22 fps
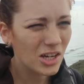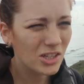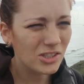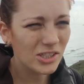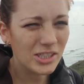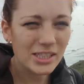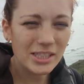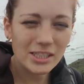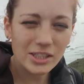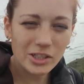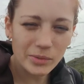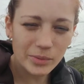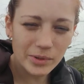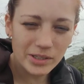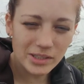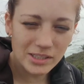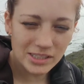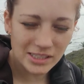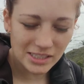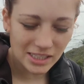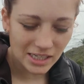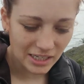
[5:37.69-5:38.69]
So I did a little bit
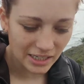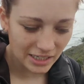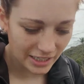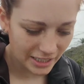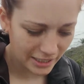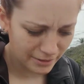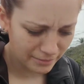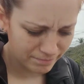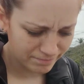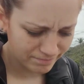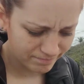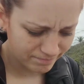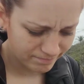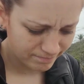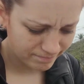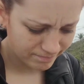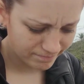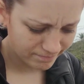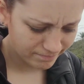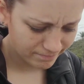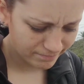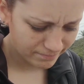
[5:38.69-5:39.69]
of design,
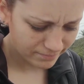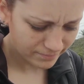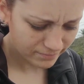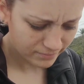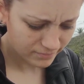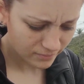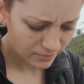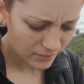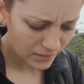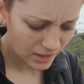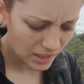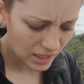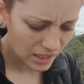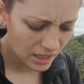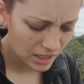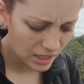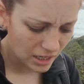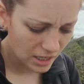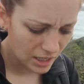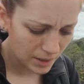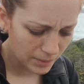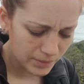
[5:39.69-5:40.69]

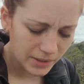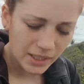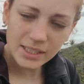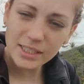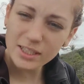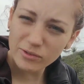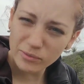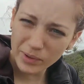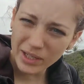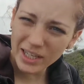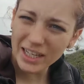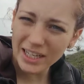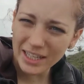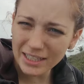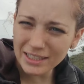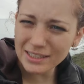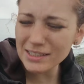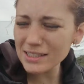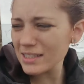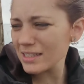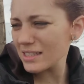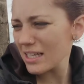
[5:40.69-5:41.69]
lots of
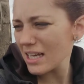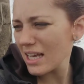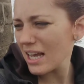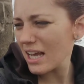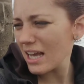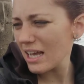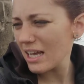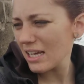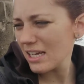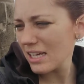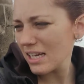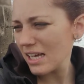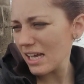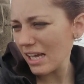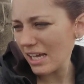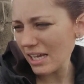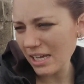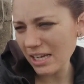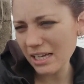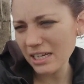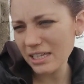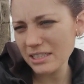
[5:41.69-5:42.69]
meetings
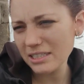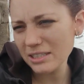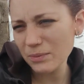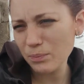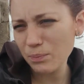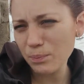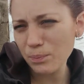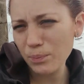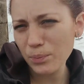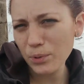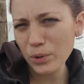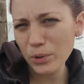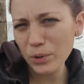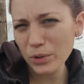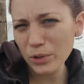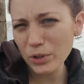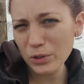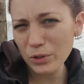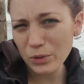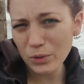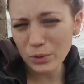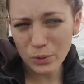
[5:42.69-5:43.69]
as per
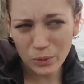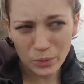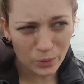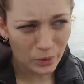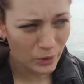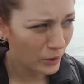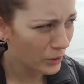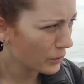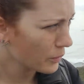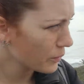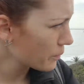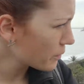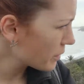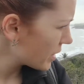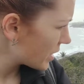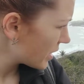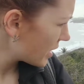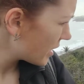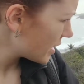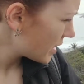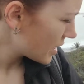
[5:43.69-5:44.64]
the norm,